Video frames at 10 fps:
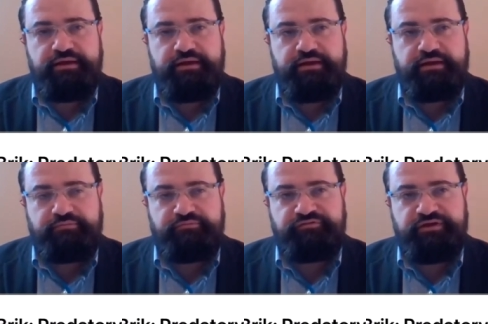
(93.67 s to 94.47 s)
and
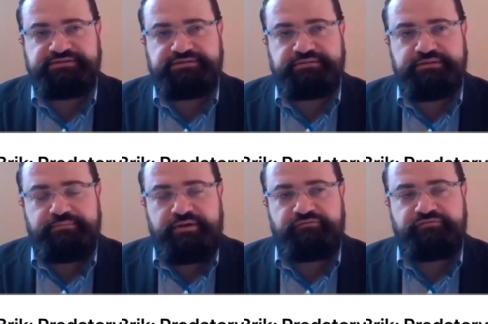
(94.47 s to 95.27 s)
I'm rephrasing,
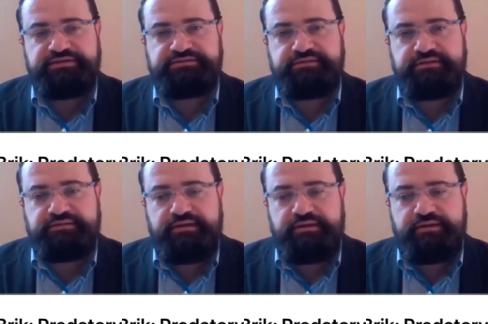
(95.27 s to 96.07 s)
paraphrasing,
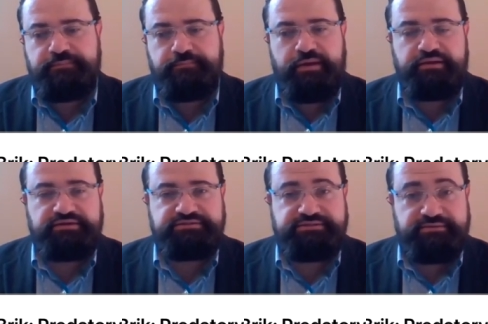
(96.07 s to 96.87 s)
that
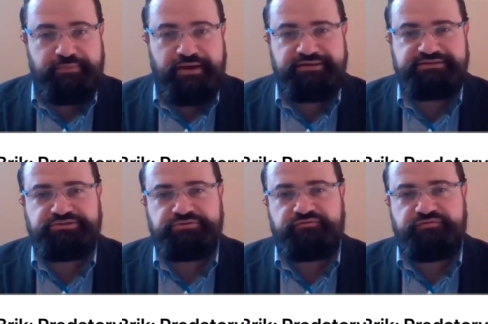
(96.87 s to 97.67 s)
mothers
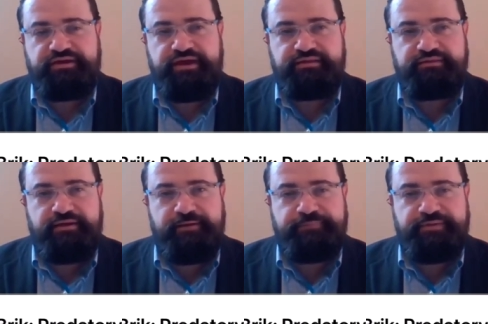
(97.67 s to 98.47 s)
mothers should forget
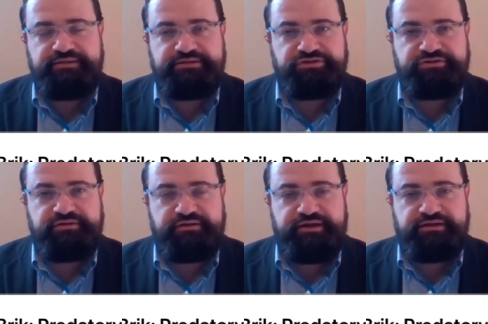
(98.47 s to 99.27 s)
um, that
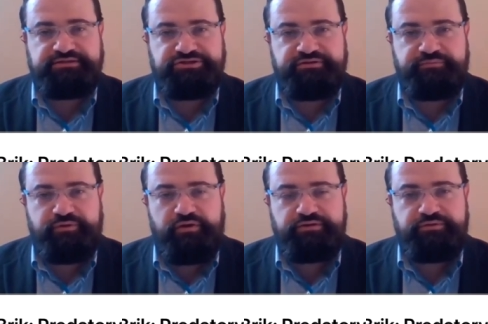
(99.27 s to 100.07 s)
children are theirs. The children
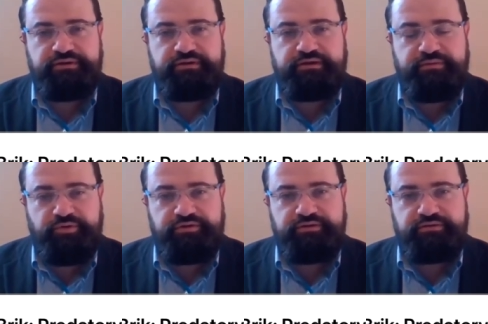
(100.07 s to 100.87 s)
belong to the
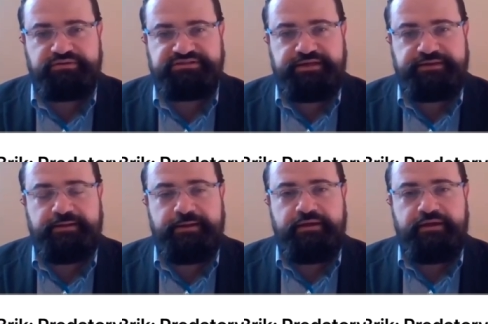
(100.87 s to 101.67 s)
community, to the state,
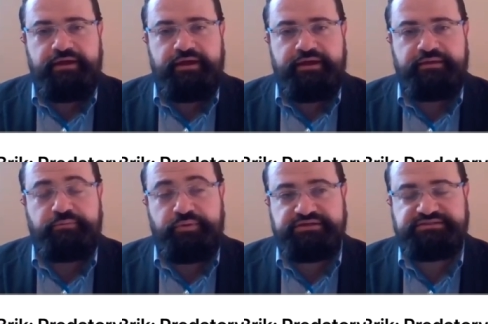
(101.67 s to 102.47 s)

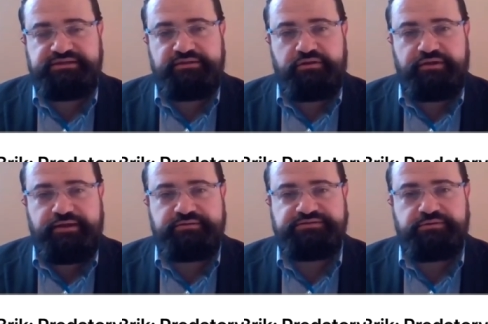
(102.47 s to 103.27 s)
and we are seeing all
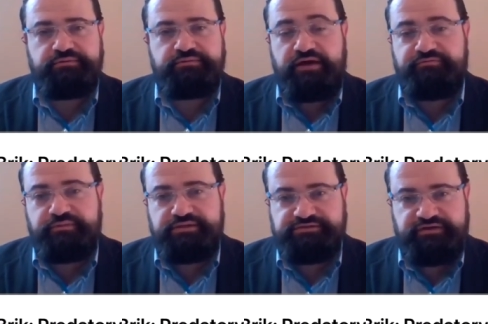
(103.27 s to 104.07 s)
that. So
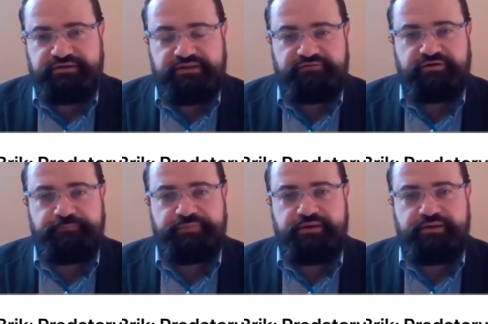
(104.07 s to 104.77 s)
government is very clever.